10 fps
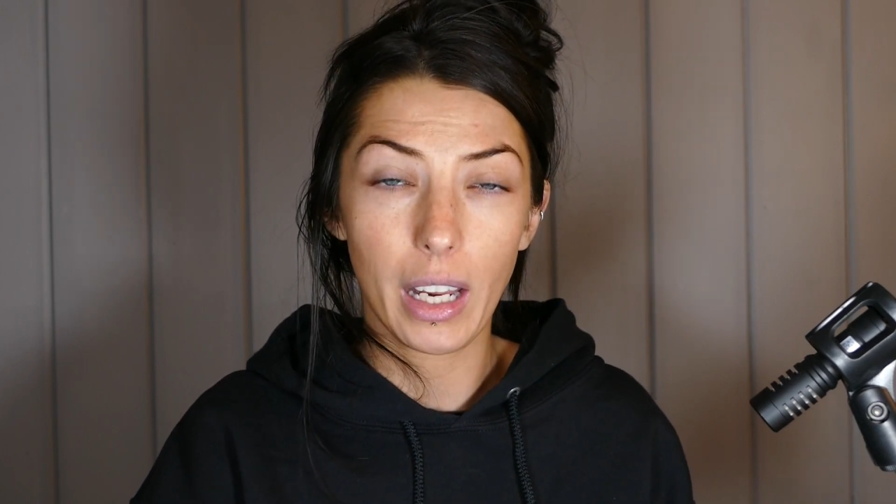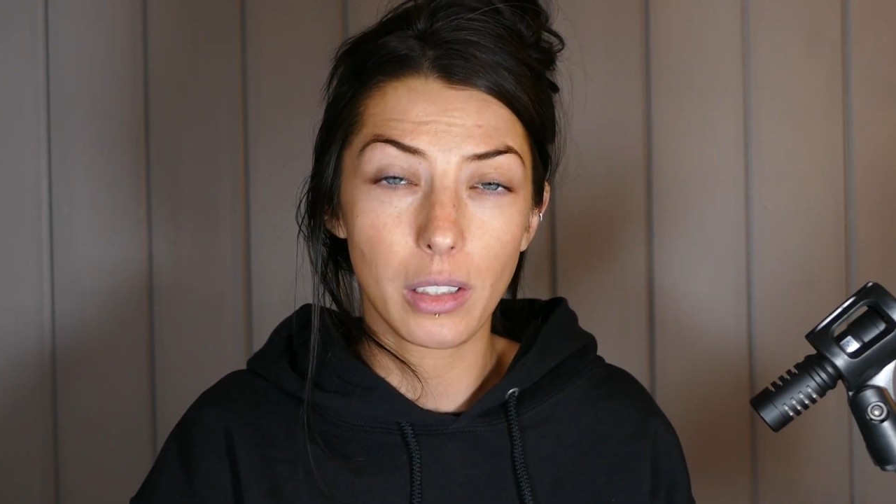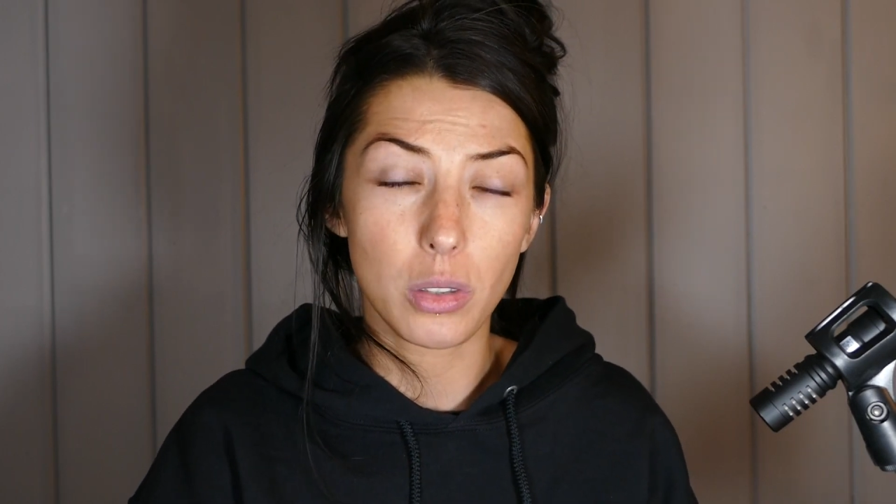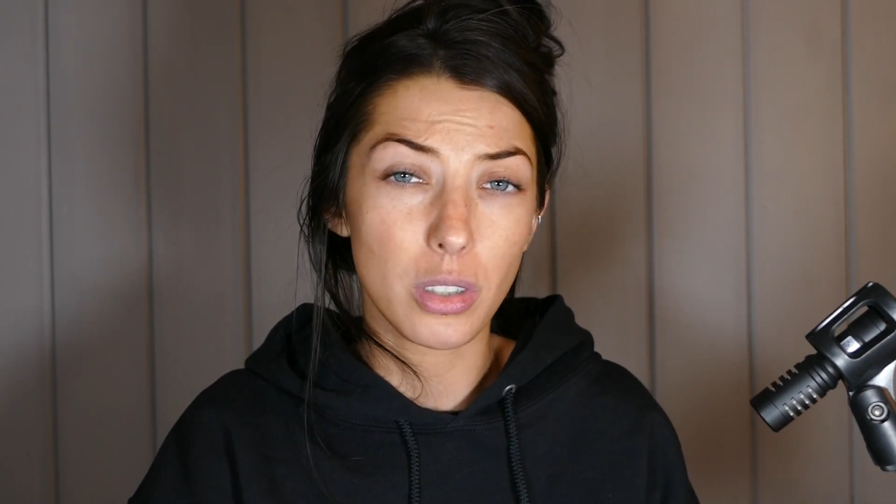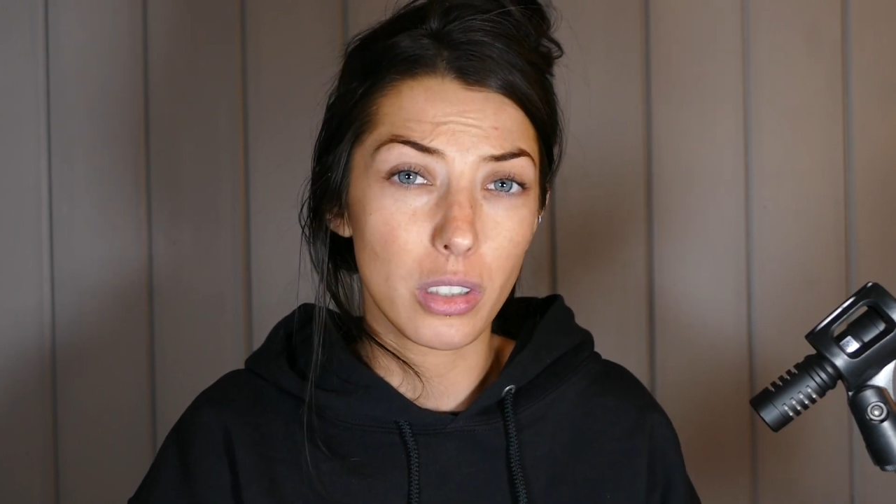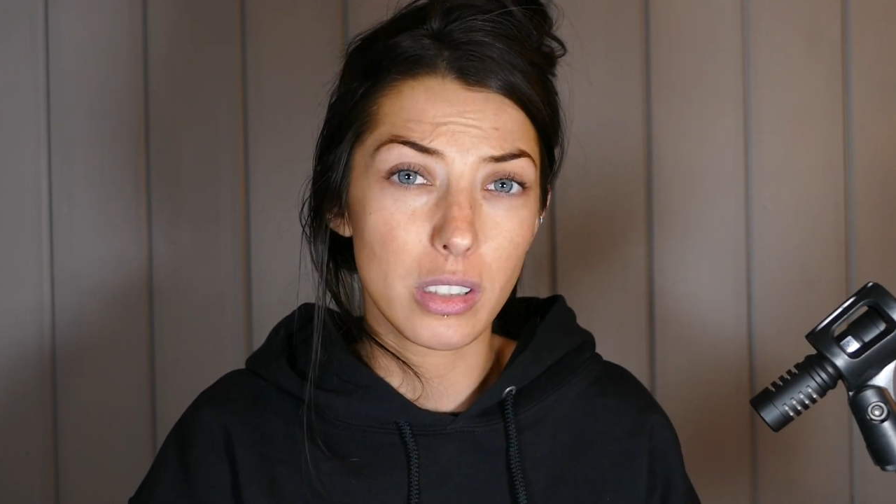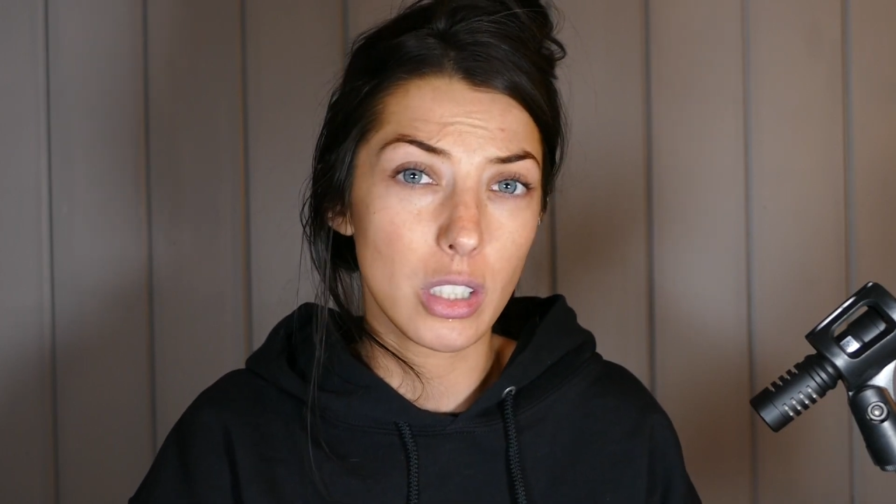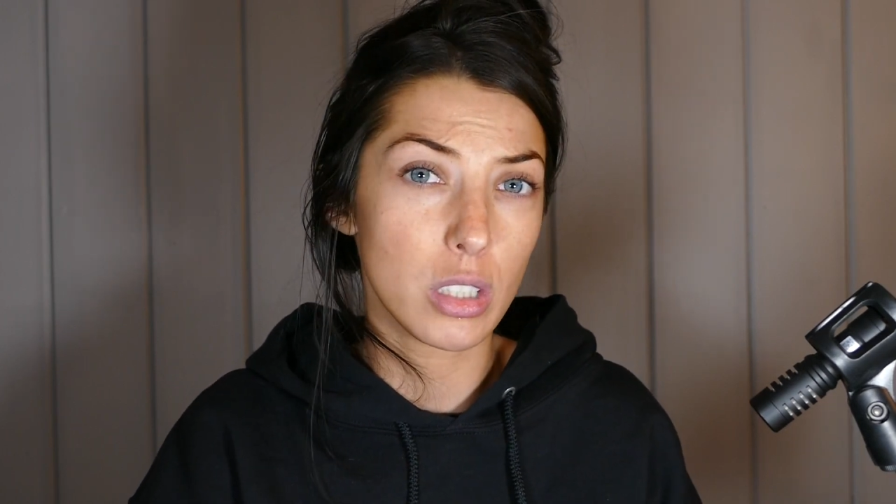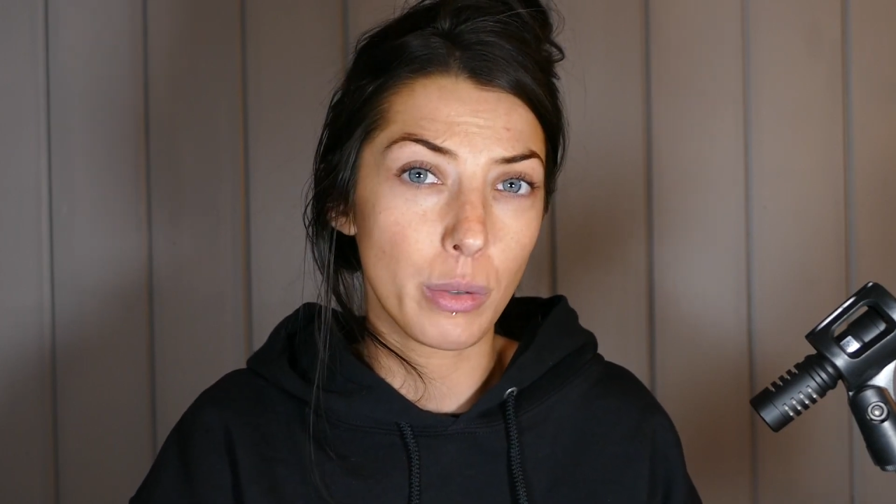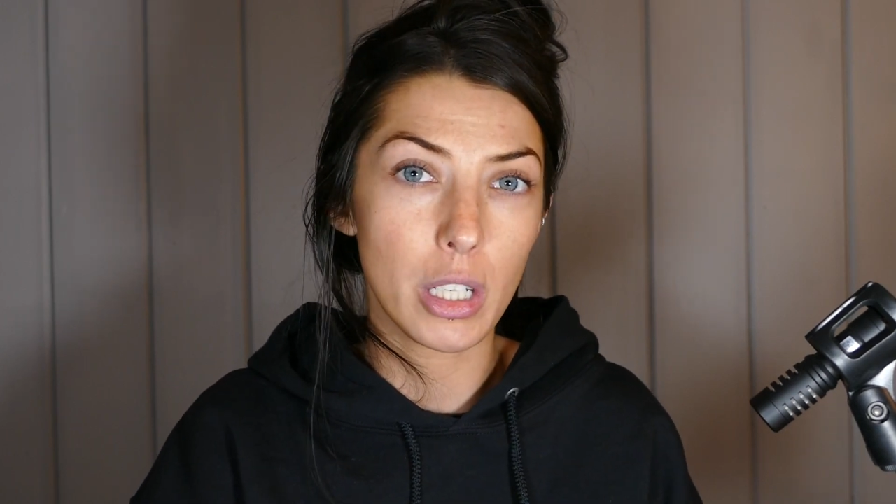handle certain
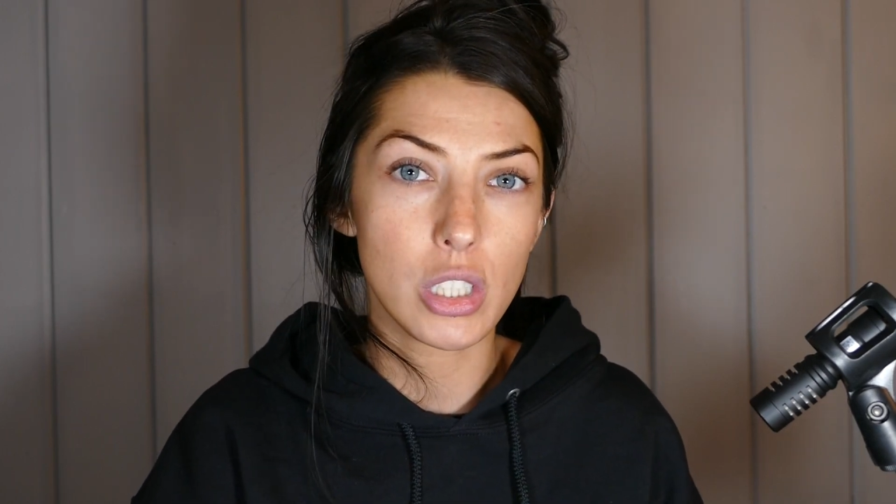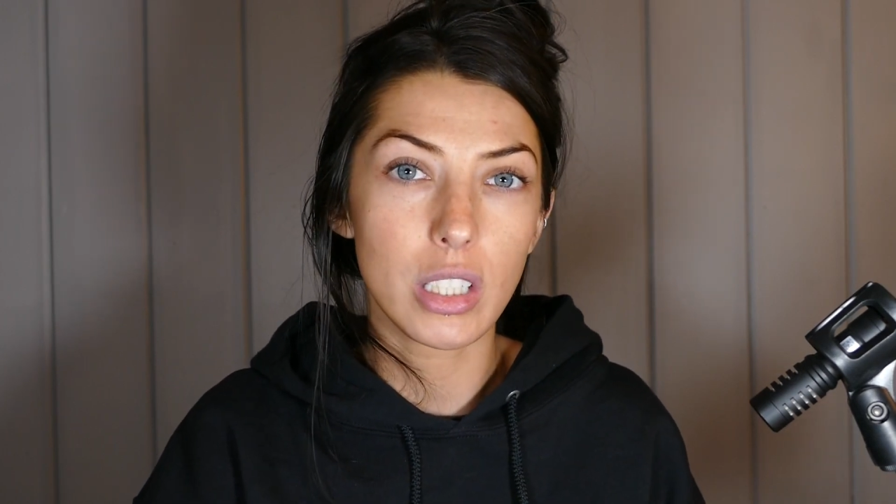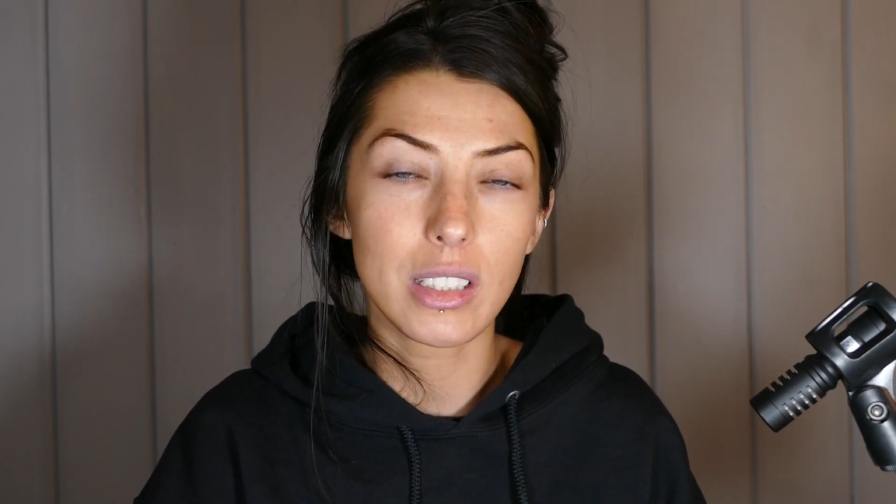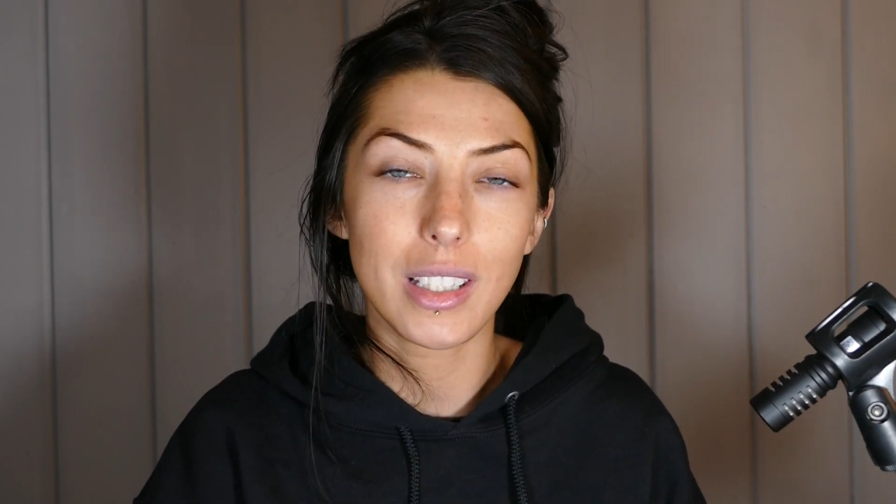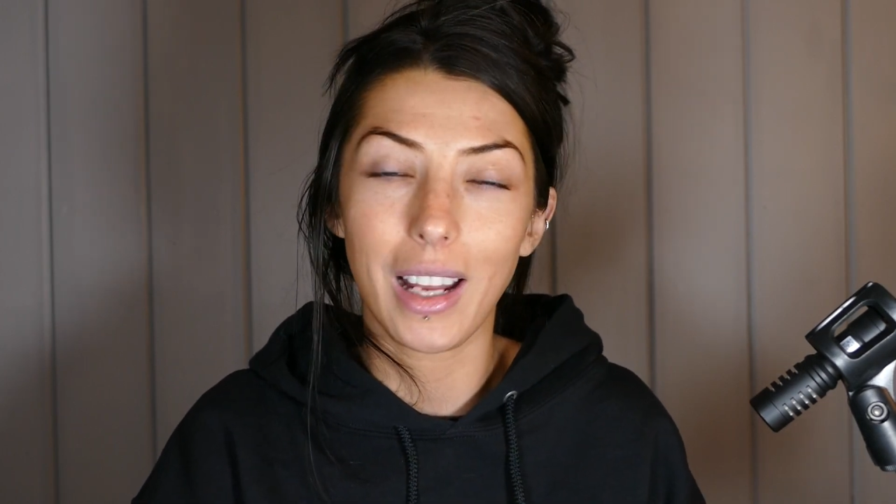situations.